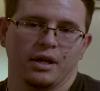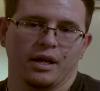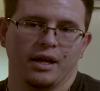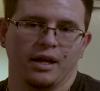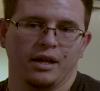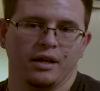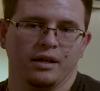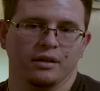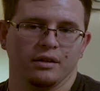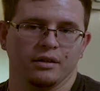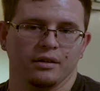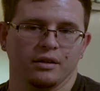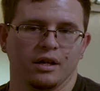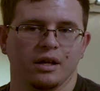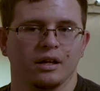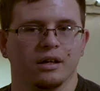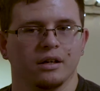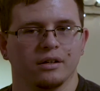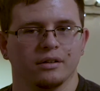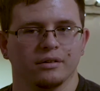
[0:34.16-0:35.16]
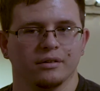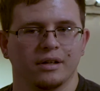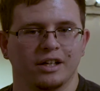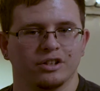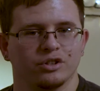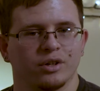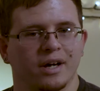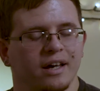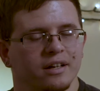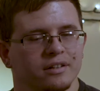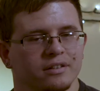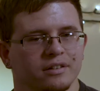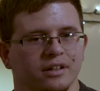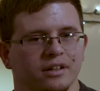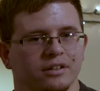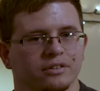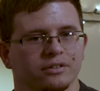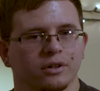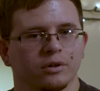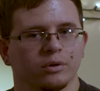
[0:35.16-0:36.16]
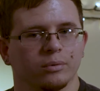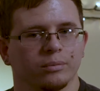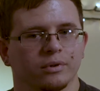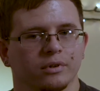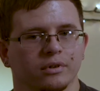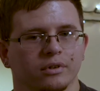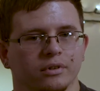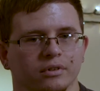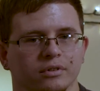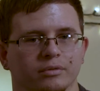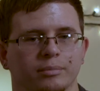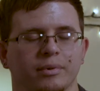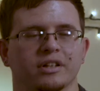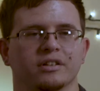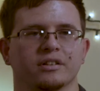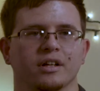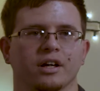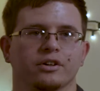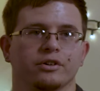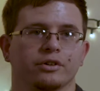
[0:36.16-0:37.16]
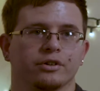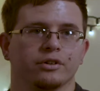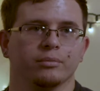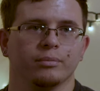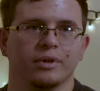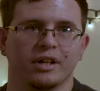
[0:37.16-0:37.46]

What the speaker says: and I tried to stay sober as best I could,